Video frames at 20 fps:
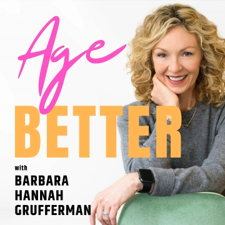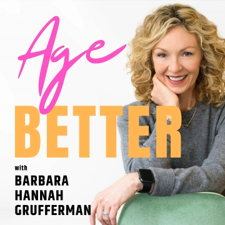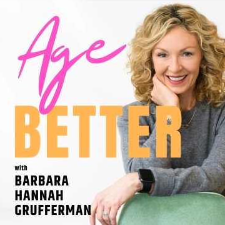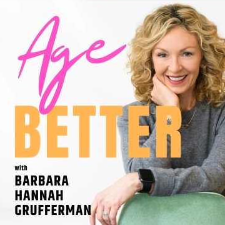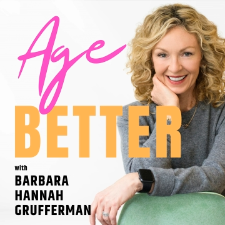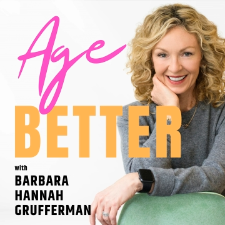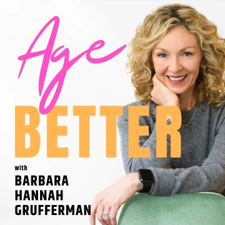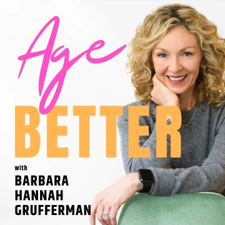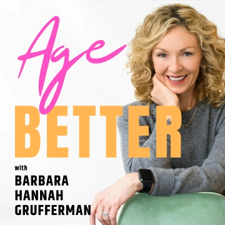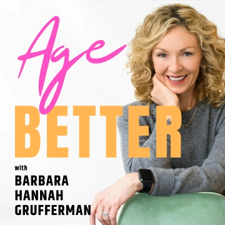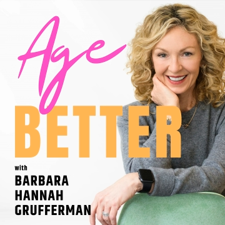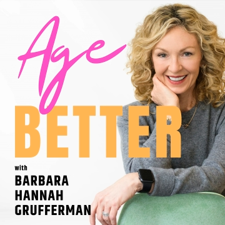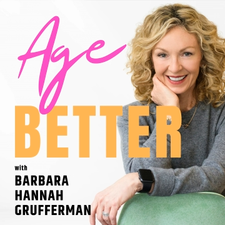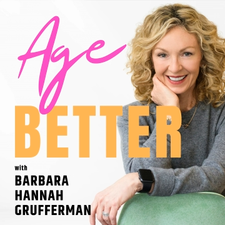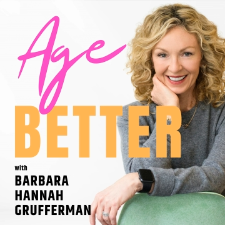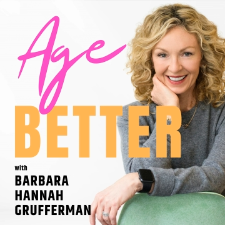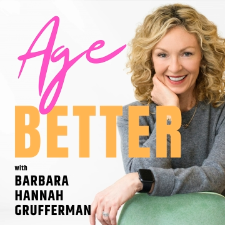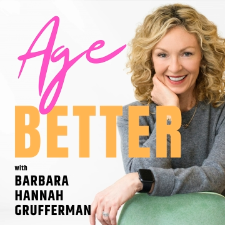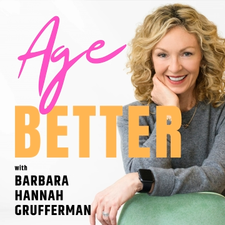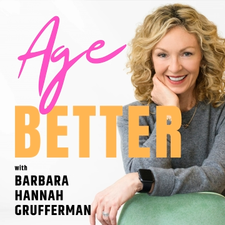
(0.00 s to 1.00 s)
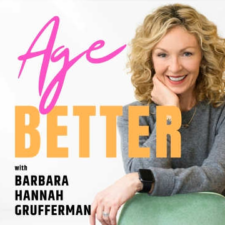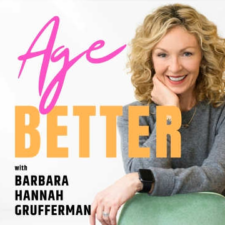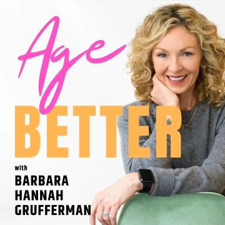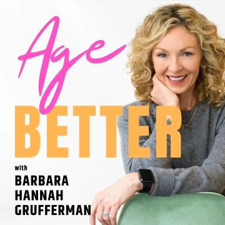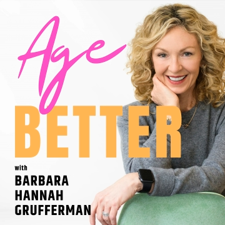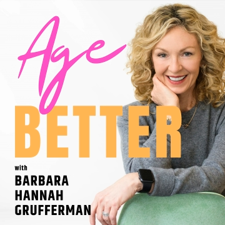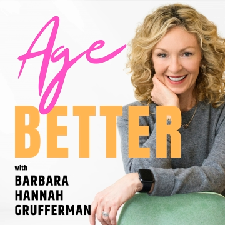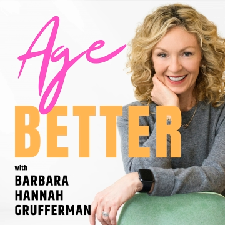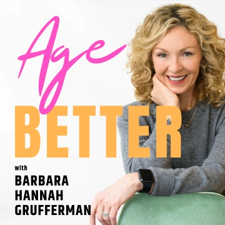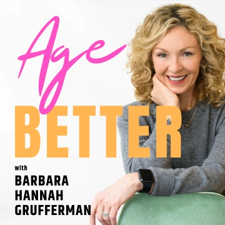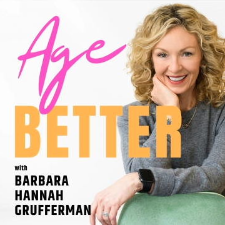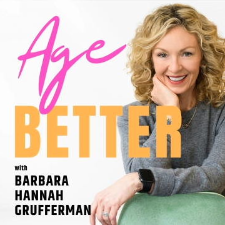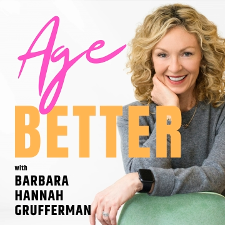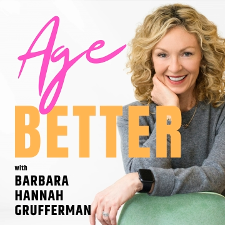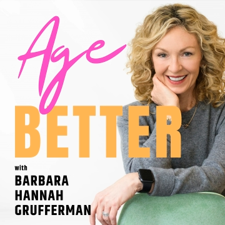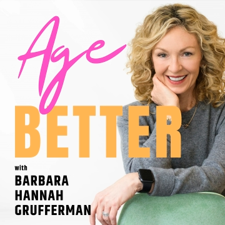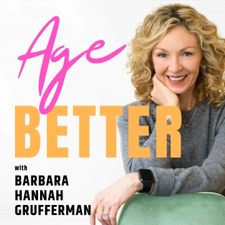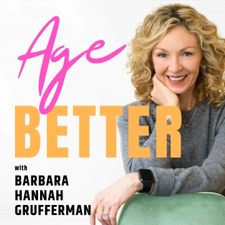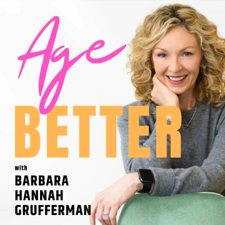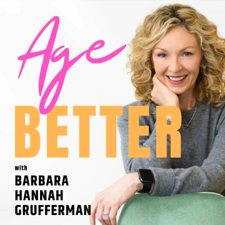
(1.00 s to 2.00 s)

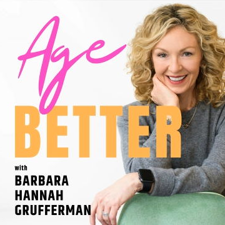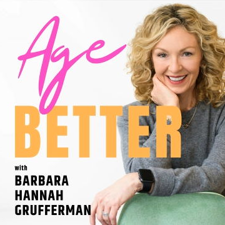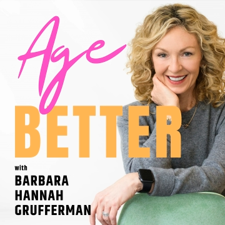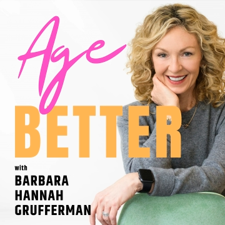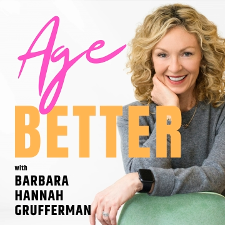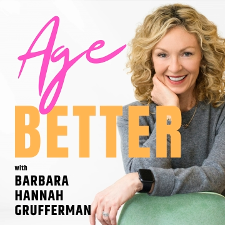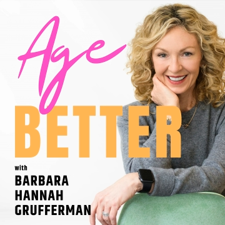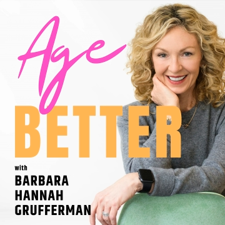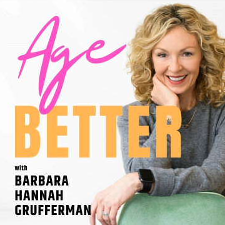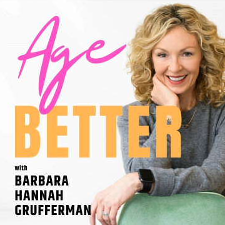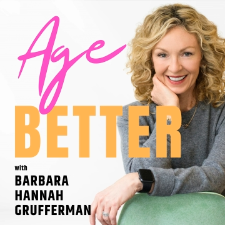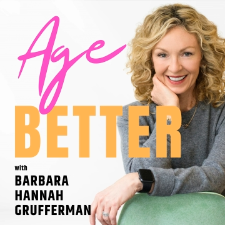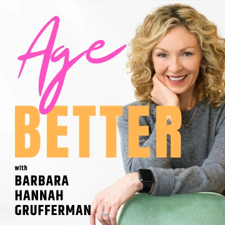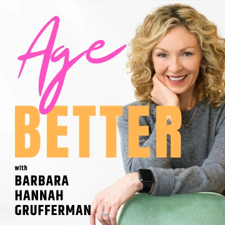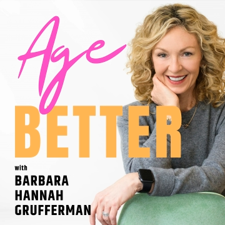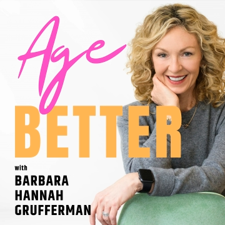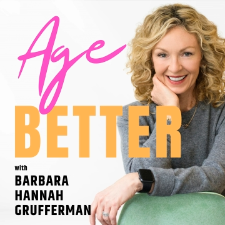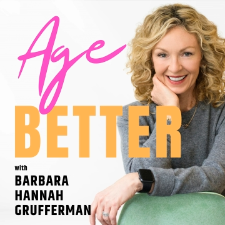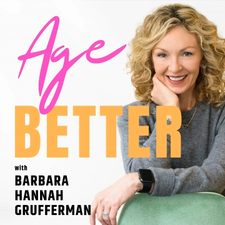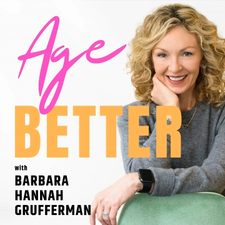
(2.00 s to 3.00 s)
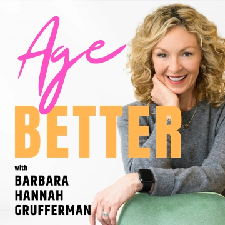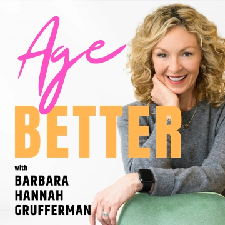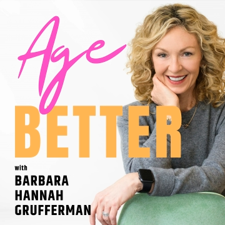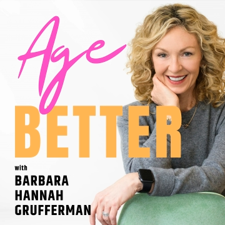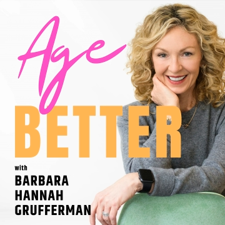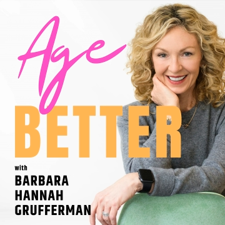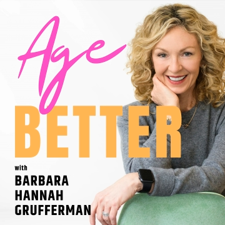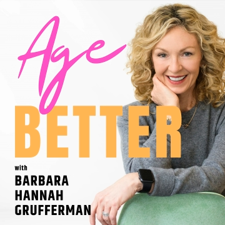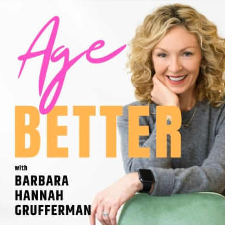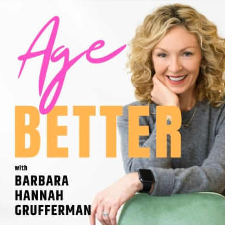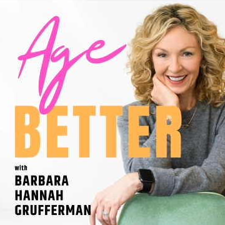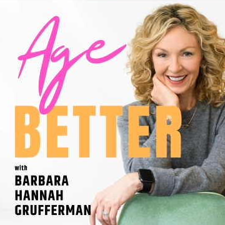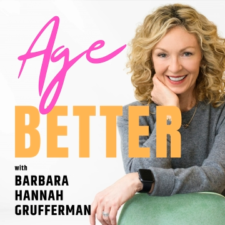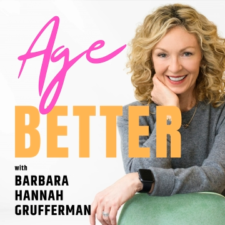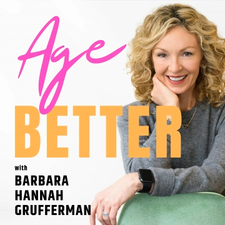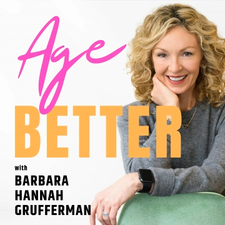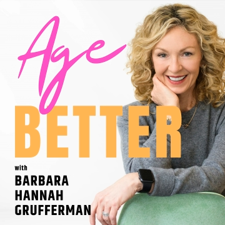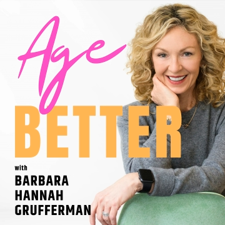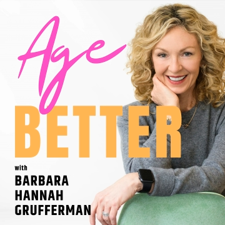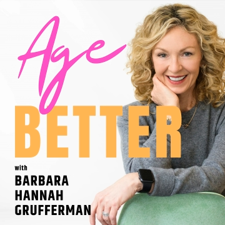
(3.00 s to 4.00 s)

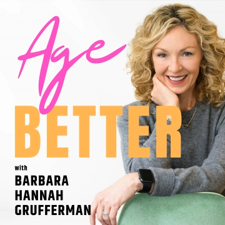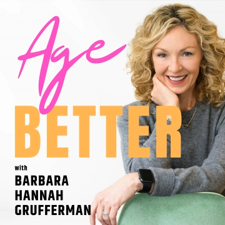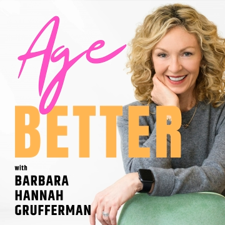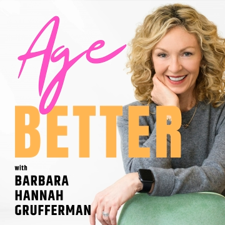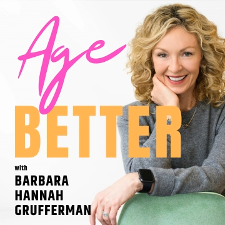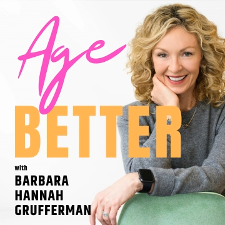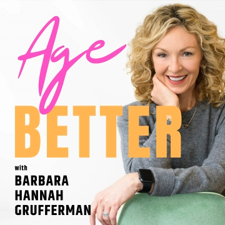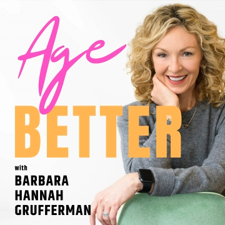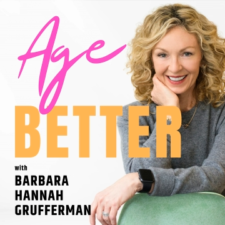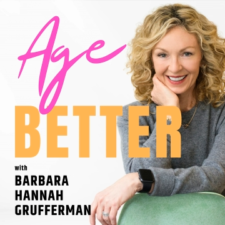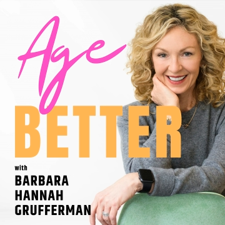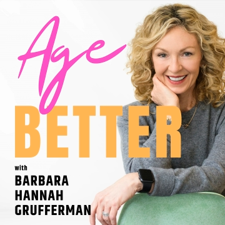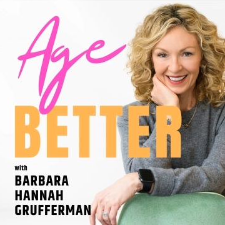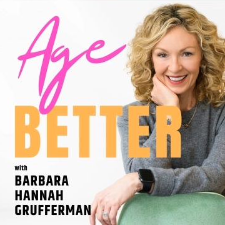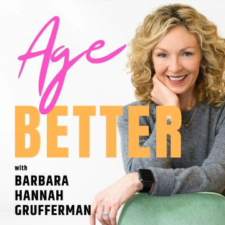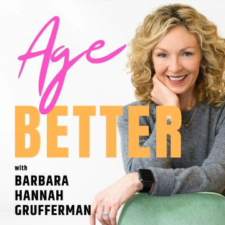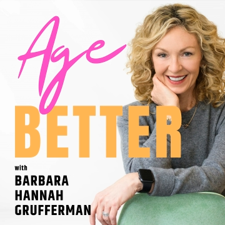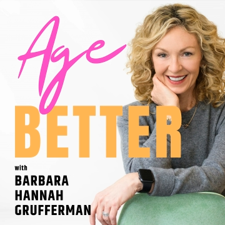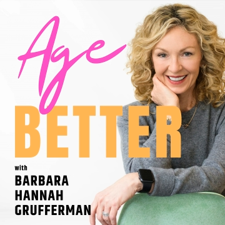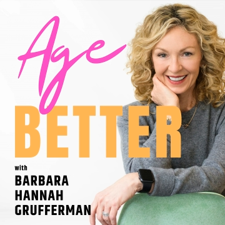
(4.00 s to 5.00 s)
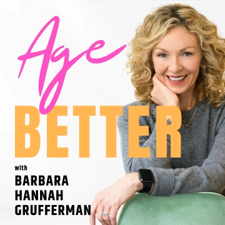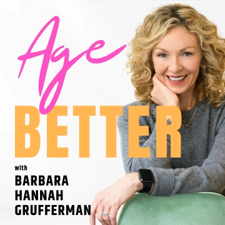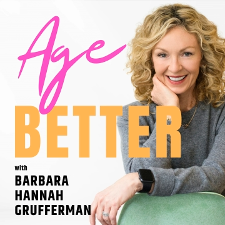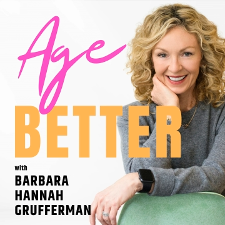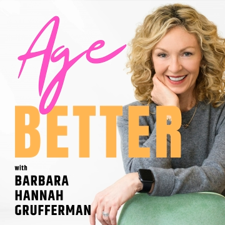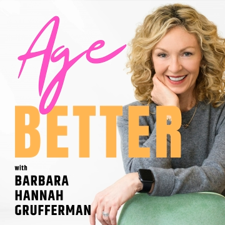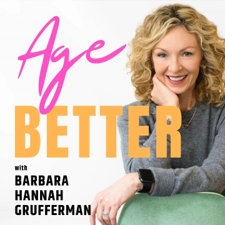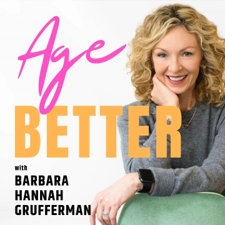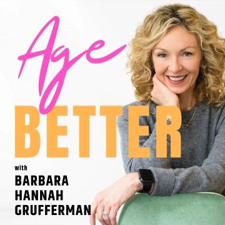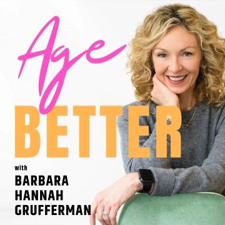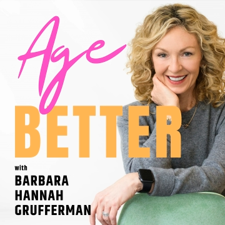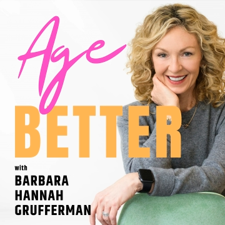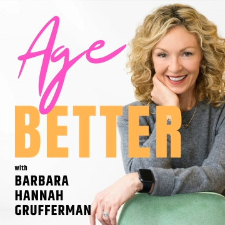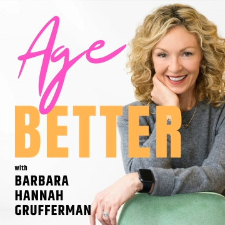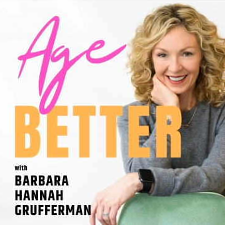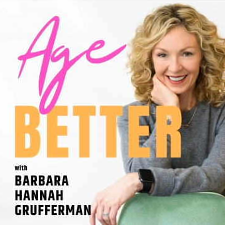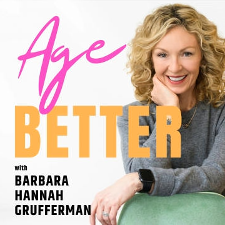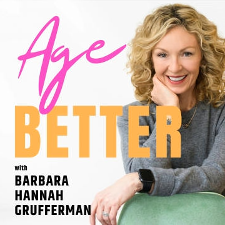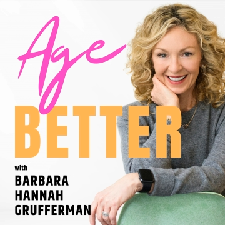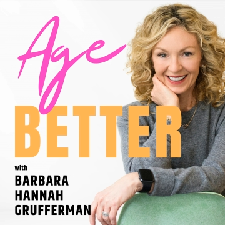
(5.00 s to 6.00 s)

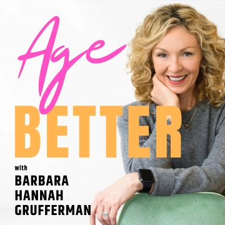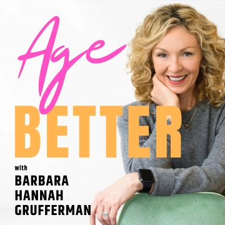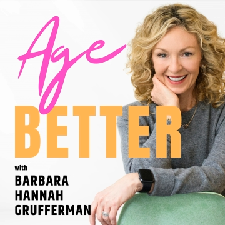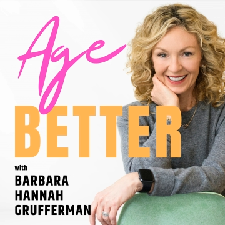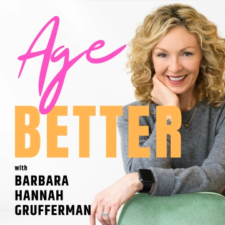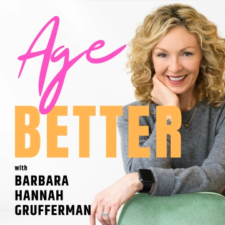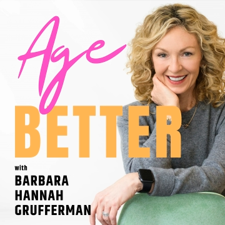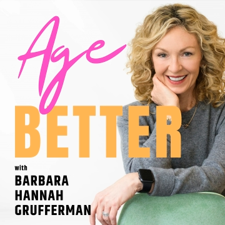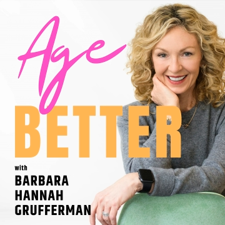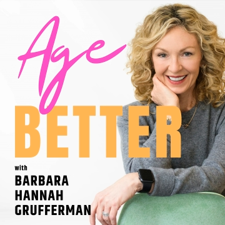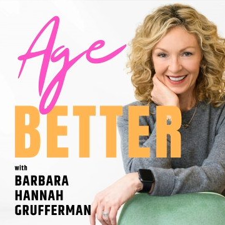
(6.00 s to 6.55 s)
This is a still picture; no speech is visible.